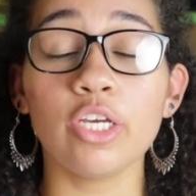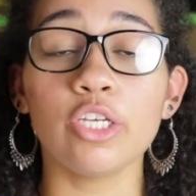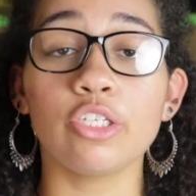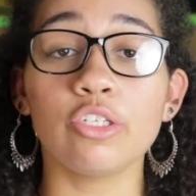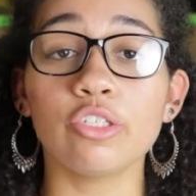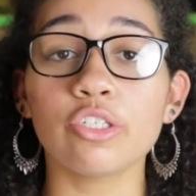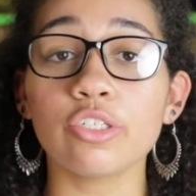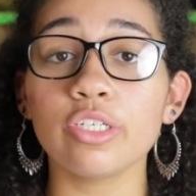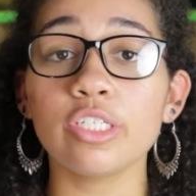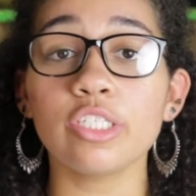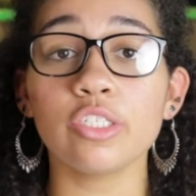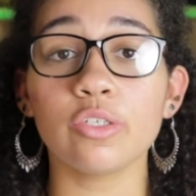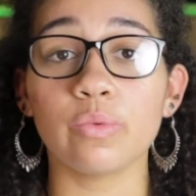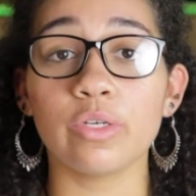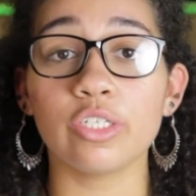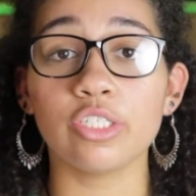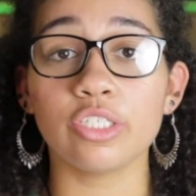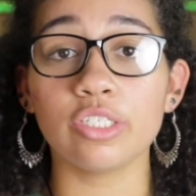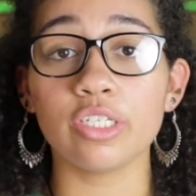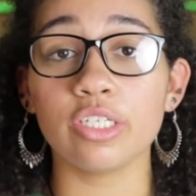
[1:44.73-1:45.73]
Usually
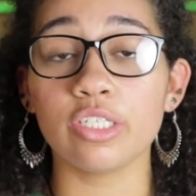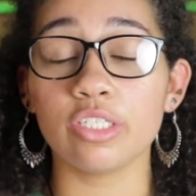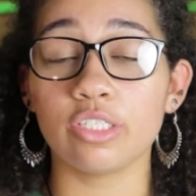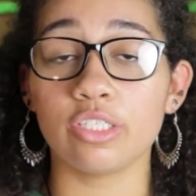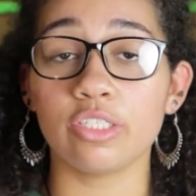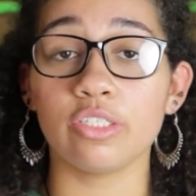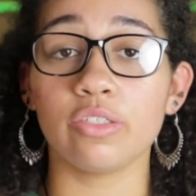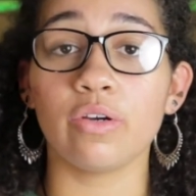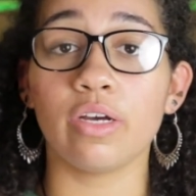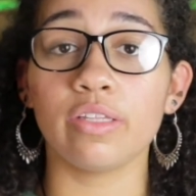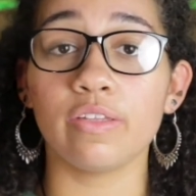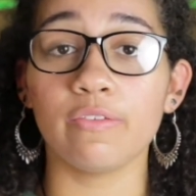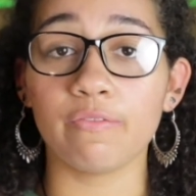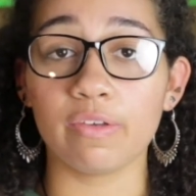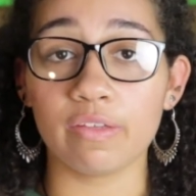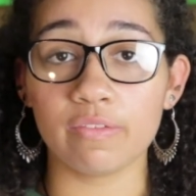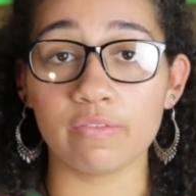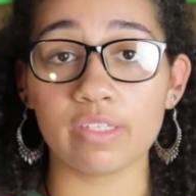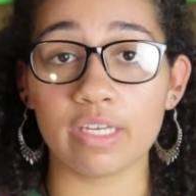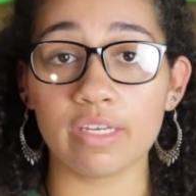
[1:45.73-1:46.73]
tuition is due on the
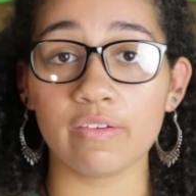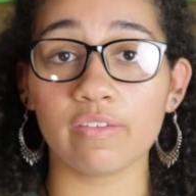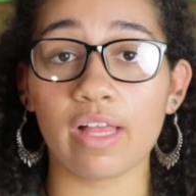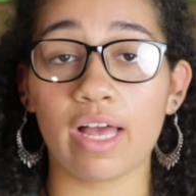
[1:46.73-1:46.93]
5th day of